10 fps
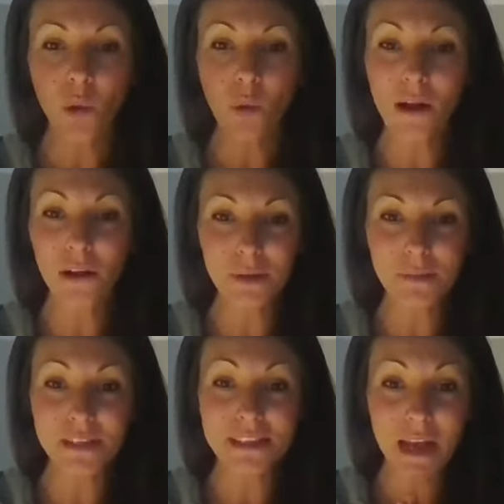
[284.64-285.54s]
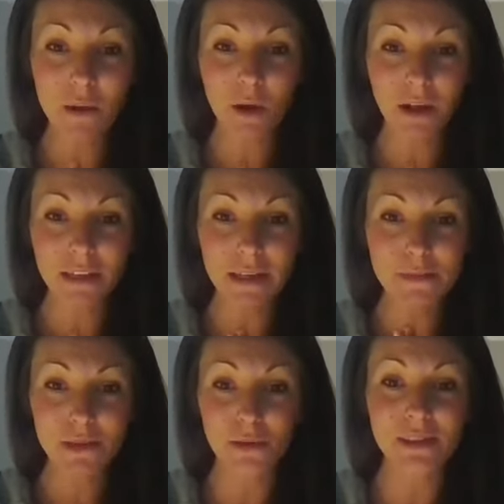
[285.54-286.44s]
Welcome to day one.
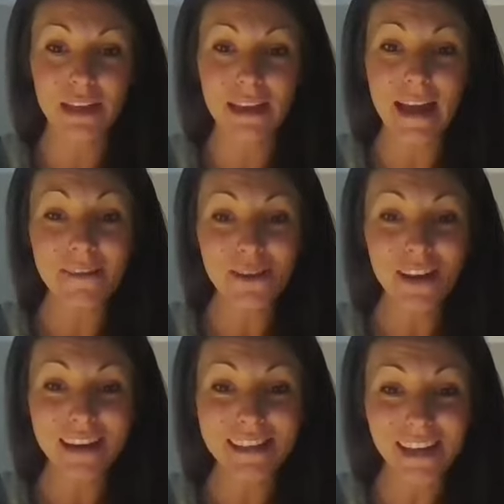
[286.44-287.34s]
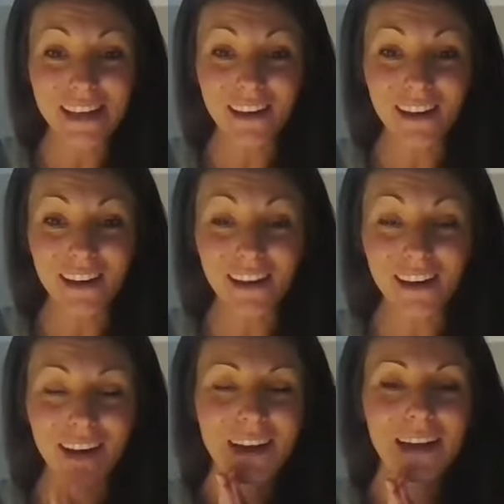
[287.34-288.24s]
I'm so excited to have you guys
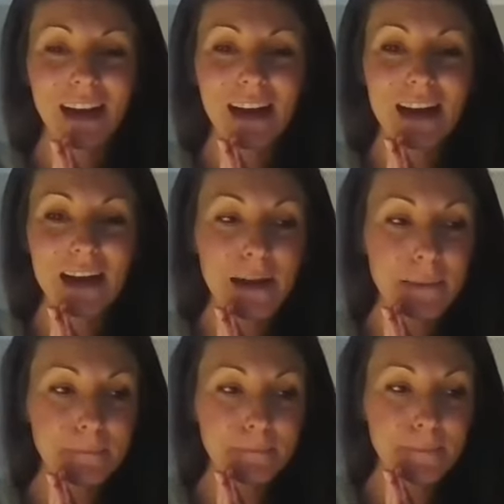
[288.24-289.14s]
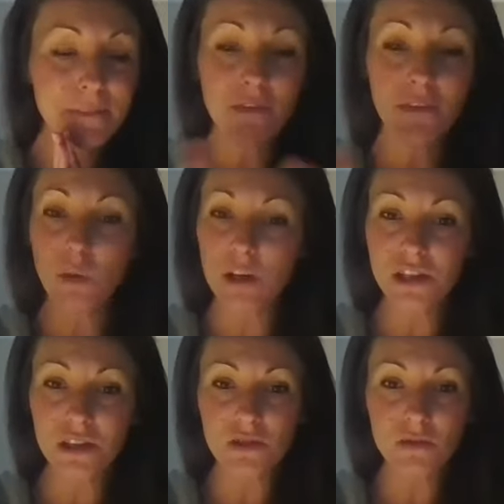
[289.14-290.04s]
here. If you have any
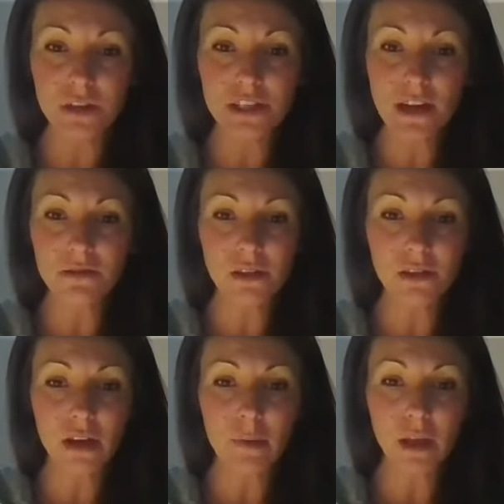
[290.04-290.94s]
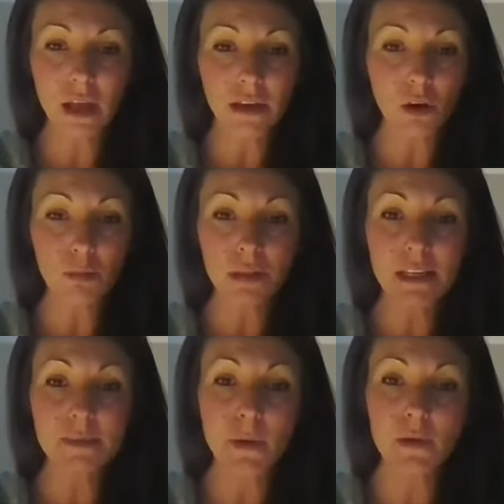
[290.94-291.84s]
questions, reach out to your upline, or
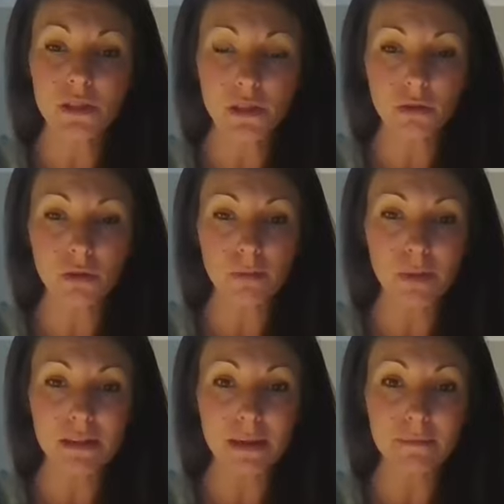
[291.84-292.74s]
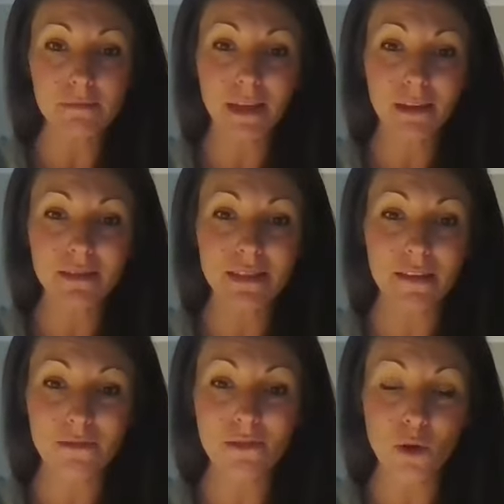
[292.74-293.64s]
please post in the group, because I guarantee
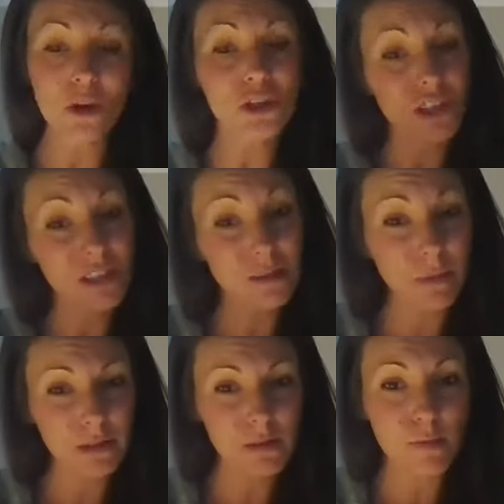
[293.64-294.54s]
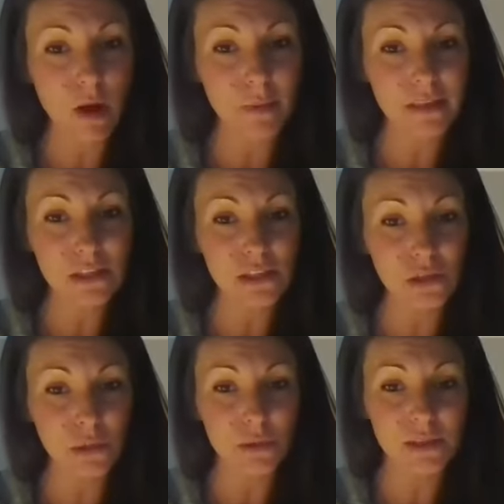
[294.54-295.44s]
if you have a question, somebody else probably does
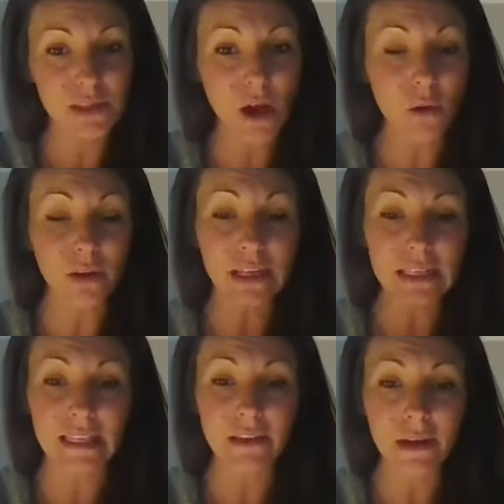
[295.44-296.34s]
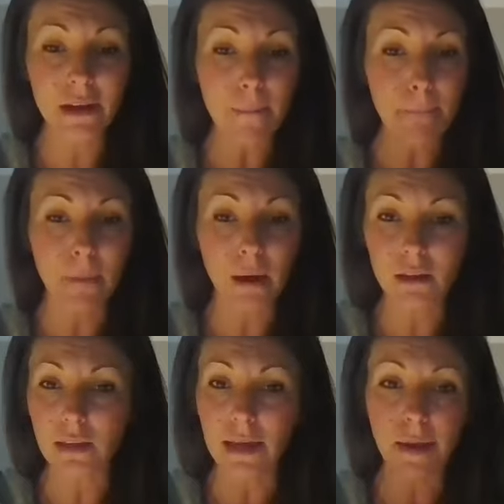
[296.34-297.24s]
too. So get geared up,
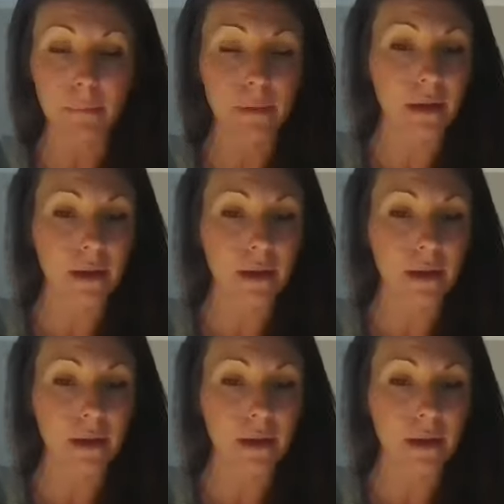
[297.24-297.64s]
buckle up.